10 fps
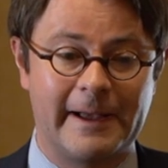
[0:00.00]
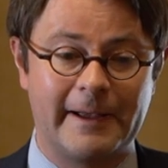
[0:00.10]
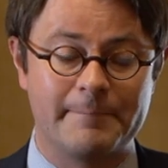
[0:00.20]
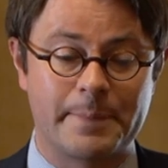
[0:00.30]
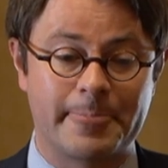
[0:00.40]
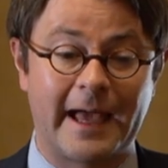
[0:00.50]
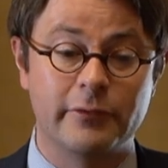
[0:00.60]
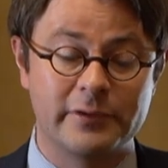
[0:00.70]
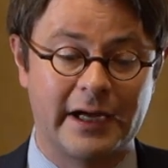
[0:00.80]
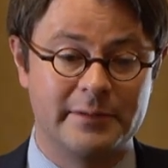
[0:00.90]
um,
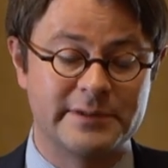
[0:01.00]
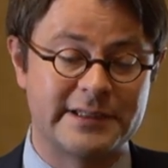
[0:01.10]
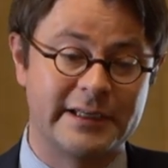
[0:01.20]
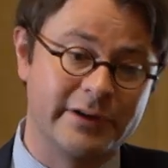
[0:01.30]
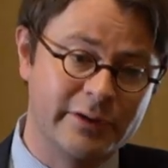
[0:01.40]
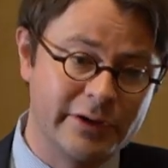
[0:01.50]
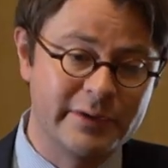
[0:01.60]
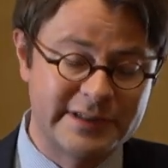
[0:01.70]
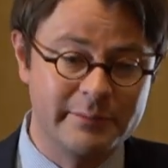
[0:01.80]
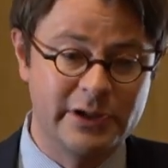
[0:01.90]
outcomes. There, there,
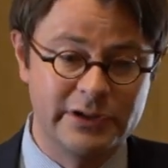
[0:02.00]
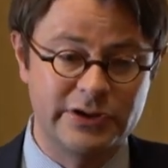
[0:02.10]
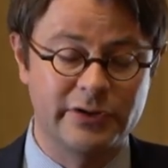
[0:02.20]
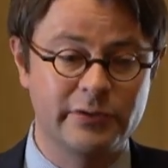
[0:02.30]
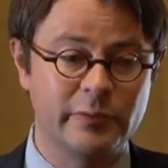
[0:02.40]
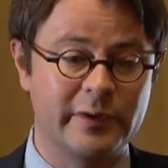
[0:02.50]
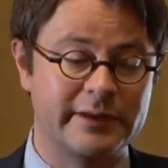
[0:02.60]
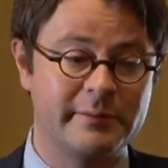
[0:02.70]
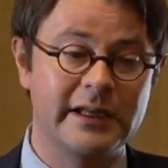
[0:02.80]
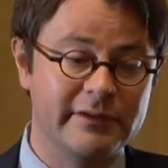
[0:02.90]
was some concern
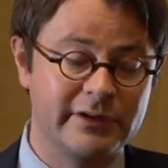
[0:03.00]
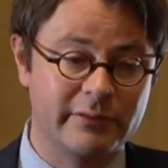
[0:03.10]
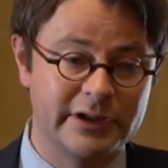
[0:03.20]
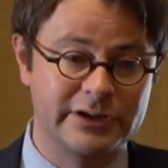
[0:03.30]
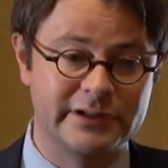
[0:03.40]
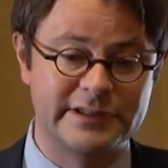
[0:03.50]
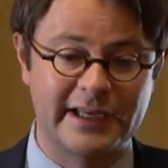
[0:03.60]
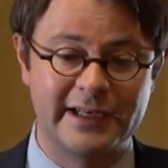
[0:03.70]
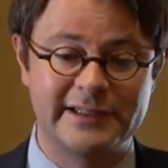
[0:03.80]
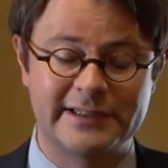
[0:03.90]
with many of the original
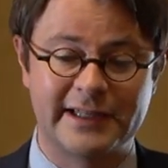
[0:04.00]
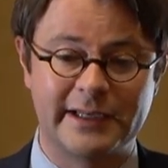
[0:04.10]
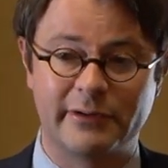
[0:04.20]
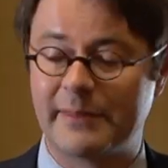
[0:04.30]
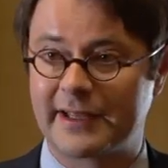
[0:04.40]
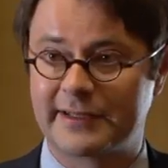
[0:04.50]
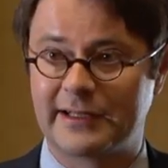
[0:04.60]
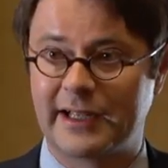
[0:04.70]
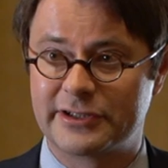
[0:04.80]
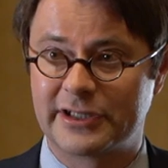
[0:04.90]
studies that they were
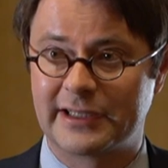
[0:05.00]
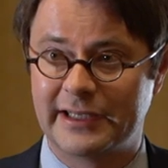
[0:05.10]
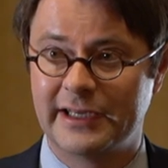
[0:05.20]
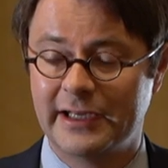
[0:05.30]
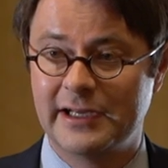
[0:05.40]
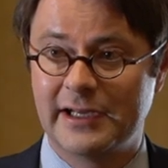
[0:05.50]
methodologically